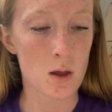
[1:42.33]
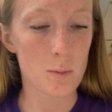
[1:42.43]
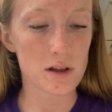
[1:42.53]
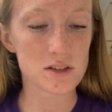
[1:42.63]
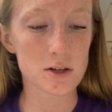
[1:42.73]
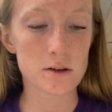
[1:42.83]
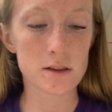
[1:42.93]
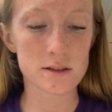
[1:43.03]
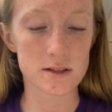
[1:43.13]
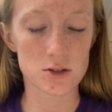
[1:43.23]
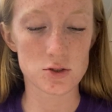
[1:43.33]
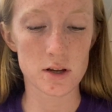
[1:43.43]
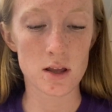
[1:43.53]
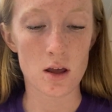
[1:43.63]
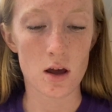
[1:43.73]
By the turn of the
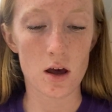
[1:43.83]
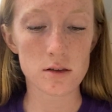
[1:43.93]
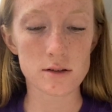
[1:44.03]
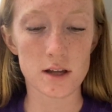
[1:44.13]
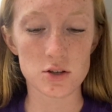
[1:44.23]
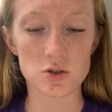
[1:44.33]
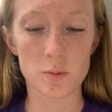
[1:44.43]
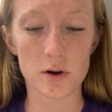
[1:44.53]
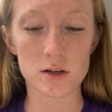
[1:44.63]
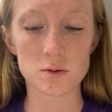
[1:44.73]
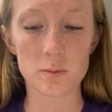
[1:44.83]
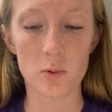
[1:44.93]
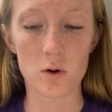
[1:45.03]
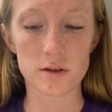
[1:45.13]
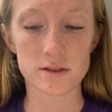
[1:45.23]
century, other national parks were
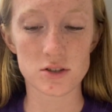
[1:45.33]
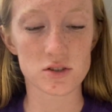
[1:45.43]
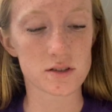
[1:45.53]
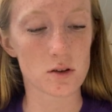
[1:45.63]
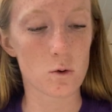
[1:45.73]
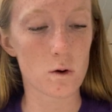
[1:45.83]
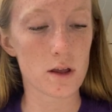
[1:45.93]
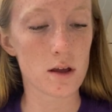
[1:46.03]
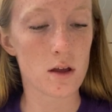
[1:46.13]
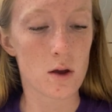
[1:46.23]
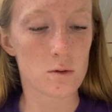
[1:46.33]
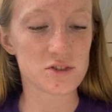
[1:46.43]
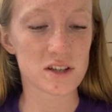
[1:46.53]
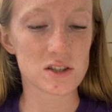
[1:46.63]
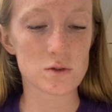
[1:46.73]
born, such as Sequoia,
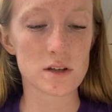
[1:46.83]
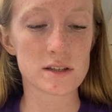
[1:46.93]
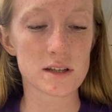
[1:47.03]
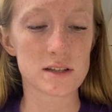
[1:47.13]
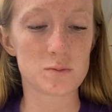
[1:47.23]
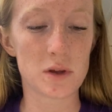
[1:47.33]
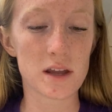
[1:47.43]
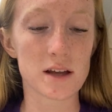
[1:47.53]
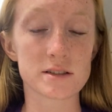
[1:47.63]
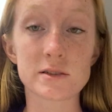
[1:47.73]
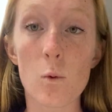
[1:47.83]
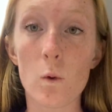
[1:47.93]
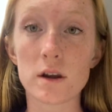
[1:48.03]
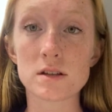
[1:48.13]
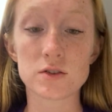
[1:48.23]
which has trees as big as
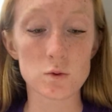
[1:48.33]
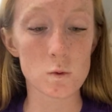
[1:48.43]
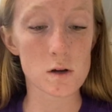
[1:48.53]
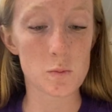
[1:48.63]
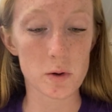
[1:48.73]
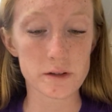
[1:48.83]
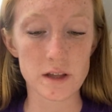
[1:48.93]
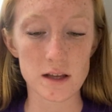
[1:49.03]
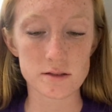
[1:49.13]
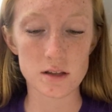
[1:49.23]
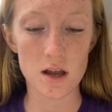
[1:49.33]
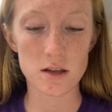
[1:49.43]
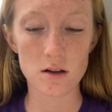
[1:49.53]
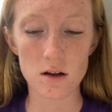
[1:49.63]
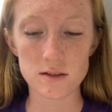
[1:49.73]
20-story buildings,
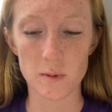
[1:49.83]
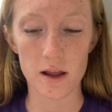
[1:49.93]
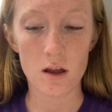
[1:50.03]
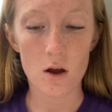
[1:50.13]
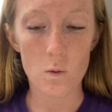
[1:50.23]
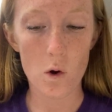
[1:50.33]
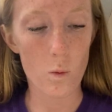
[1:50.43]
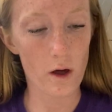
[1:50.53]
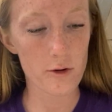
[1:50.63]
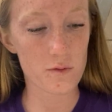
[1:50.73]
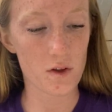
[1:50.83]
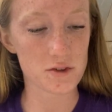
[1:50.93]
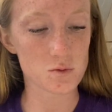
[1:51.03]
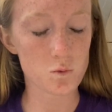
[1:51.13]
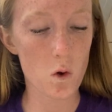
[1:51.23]
and Yosemite, where
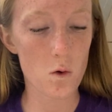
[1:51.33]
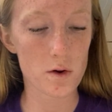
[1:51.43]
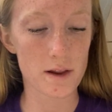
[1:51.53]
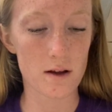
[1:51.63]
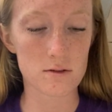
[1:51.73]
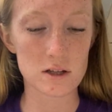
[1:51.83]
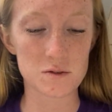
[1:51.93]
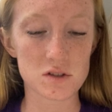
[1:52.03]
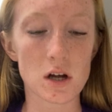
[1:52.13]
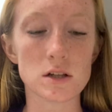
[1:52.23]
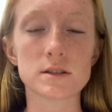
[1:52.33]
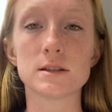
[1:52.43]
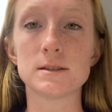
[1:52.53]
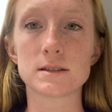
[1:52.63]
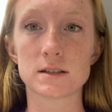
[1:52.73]
waterfalls roar down cliffs taller
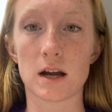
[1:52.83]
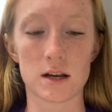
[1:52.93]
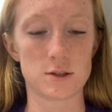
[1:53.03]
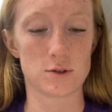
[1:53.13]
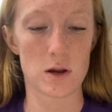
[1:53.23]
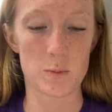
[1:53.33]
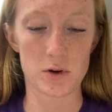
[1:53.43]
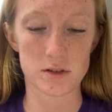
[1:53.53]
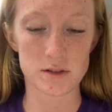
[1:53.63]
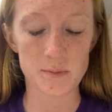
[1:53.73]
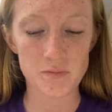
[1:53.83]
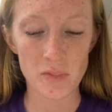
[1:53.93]
than skyscrapers.